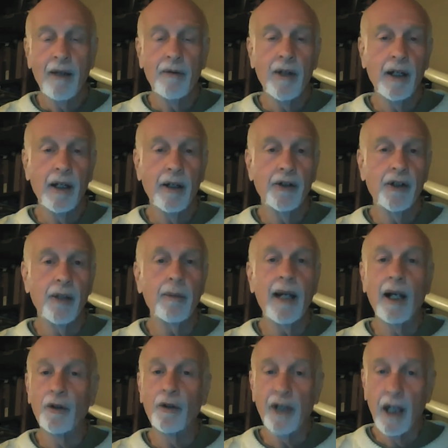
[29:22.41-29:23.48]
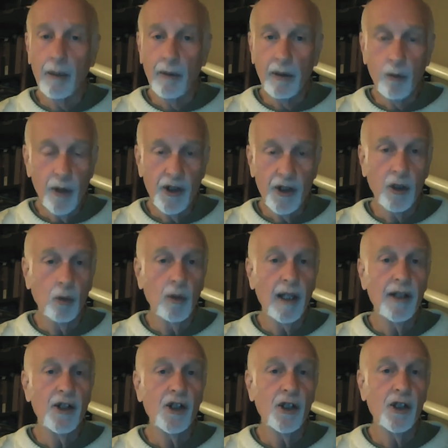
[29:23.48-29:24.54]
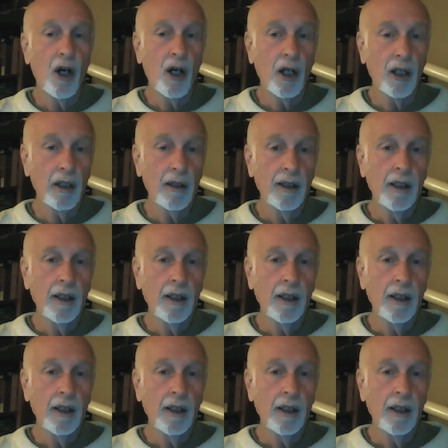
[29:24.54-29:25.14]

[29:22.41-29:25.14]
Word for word: There is um, Aldebaran, which is a red star,